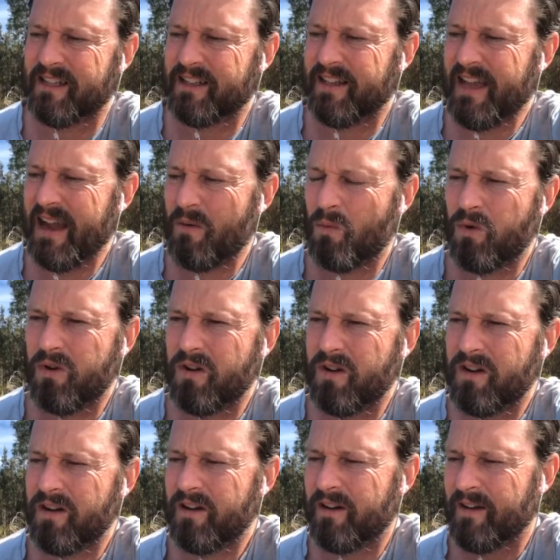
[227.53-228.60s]
that
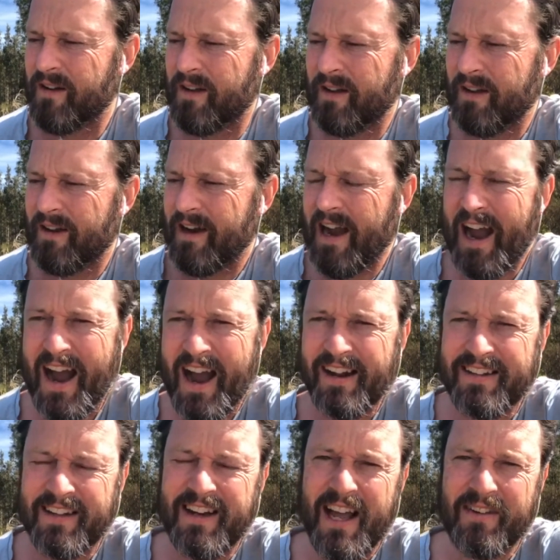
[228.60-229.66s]
were uh,
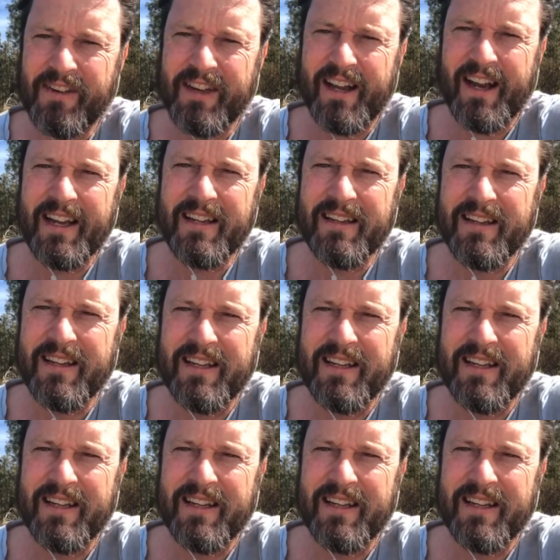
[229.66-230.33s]
hard to navigate